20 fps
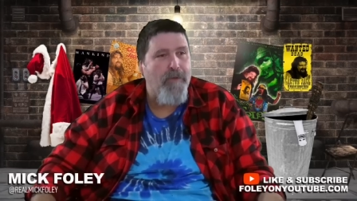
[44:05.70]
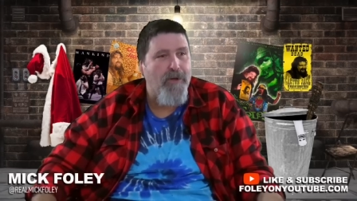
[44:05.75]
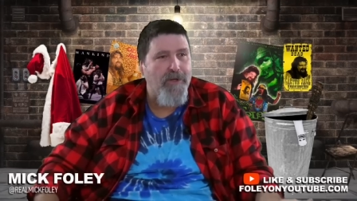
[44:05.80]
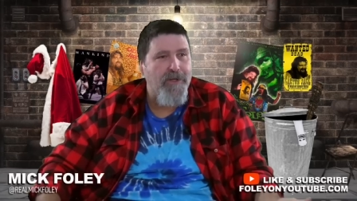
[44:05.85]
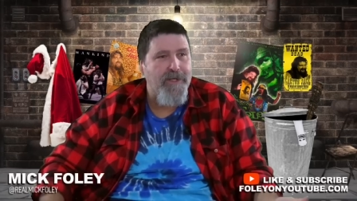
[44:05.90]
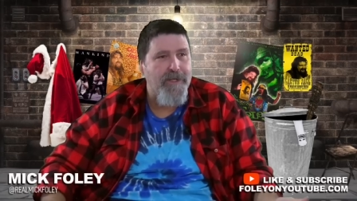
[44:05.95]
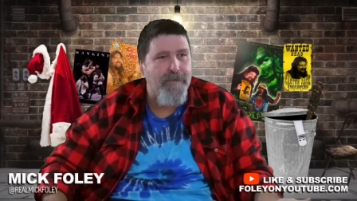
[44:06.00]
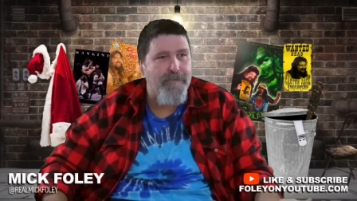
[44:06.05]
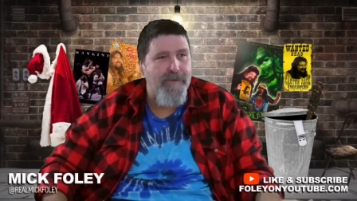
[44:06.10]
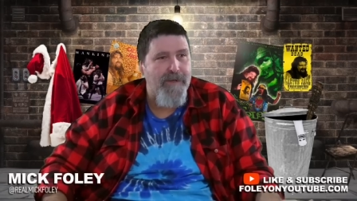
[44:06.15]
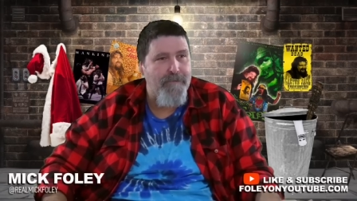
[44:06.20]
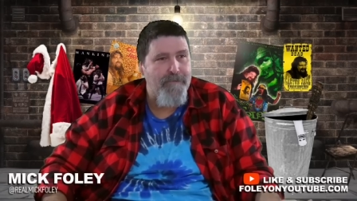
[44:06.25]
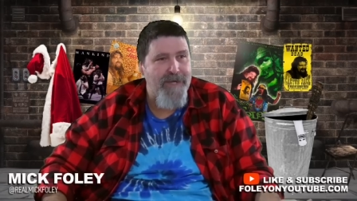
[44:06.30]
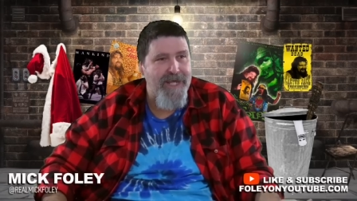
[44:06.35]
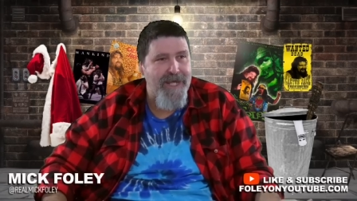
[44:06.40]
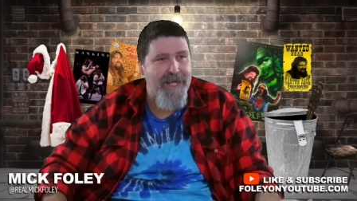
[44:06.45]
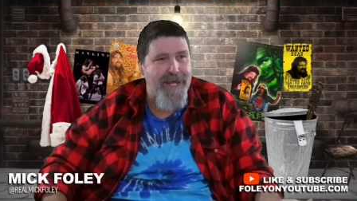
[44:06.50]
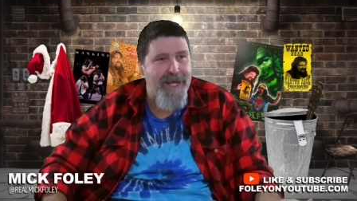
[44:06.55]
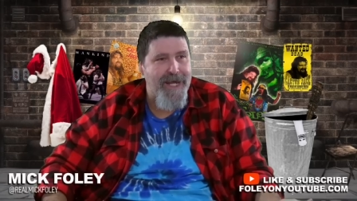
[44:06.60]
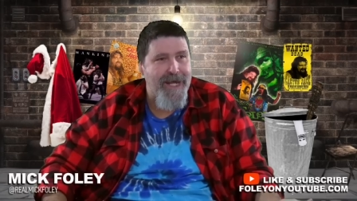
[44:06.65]
human
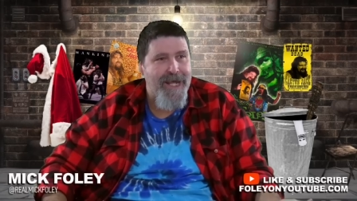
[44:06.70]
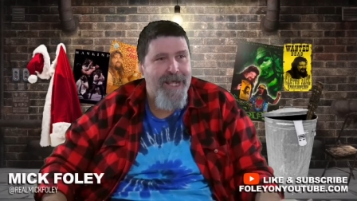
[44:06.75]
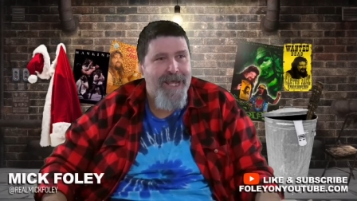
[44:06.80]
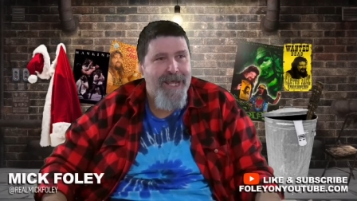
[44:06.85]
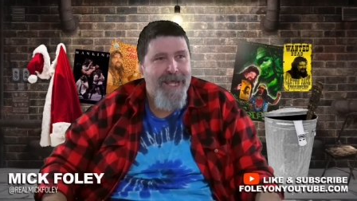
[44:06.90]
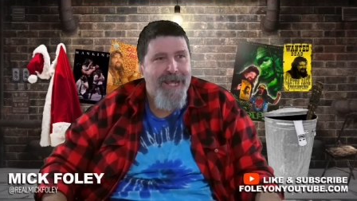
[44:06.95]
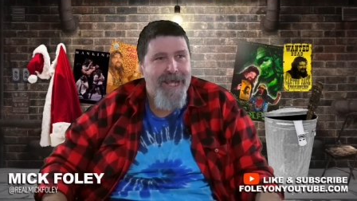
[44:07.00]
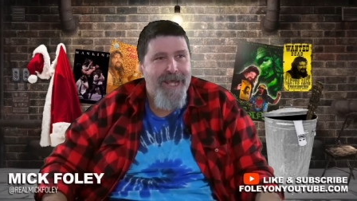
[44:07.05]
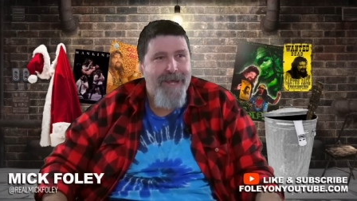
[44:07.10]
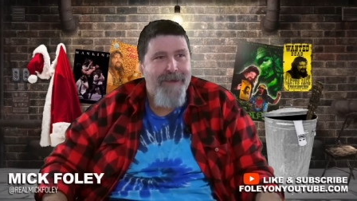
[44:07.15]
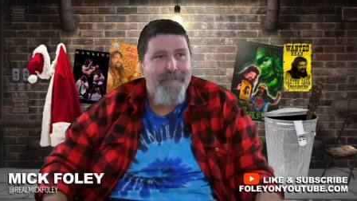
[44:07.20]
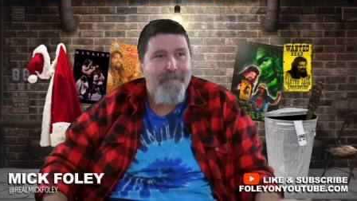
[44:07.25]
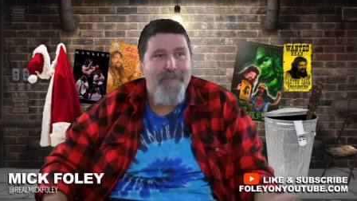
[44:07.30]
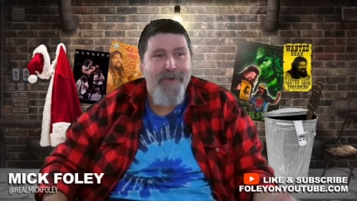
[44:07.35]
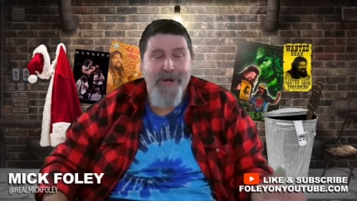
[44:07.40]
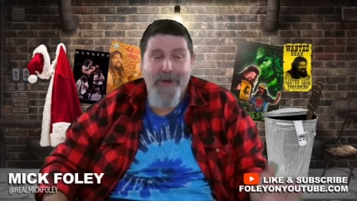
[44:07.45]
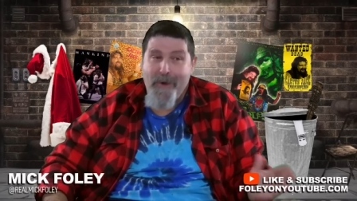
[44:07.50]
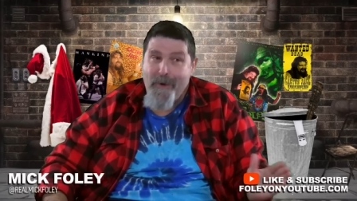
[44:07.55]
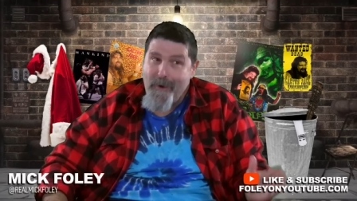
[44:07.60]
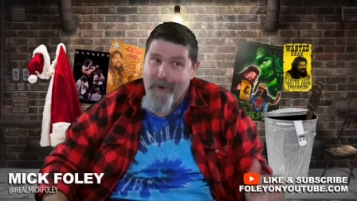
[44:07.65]
being.
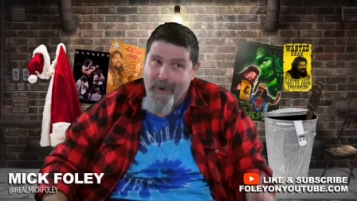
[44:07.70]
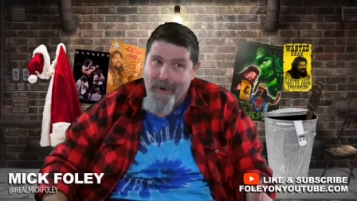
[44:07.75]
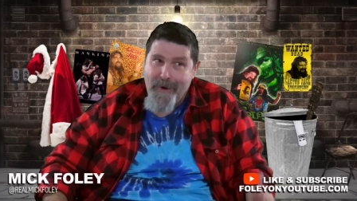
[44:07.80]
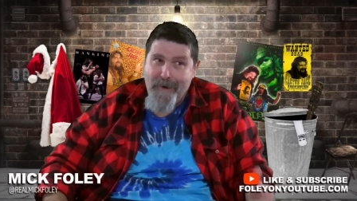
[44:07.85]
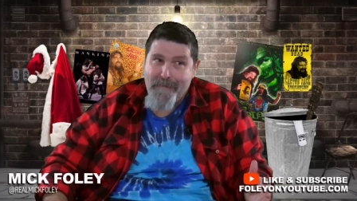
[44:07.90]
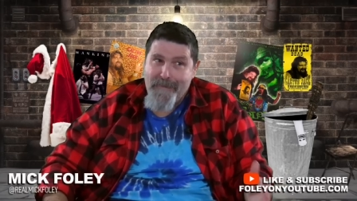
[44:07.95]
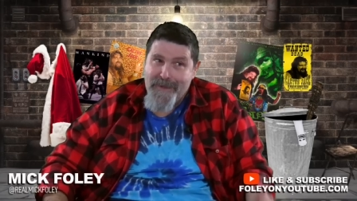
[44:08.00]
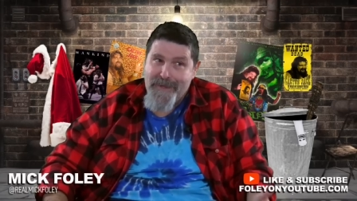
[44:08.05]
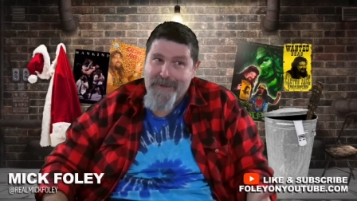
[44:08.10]
But a horrible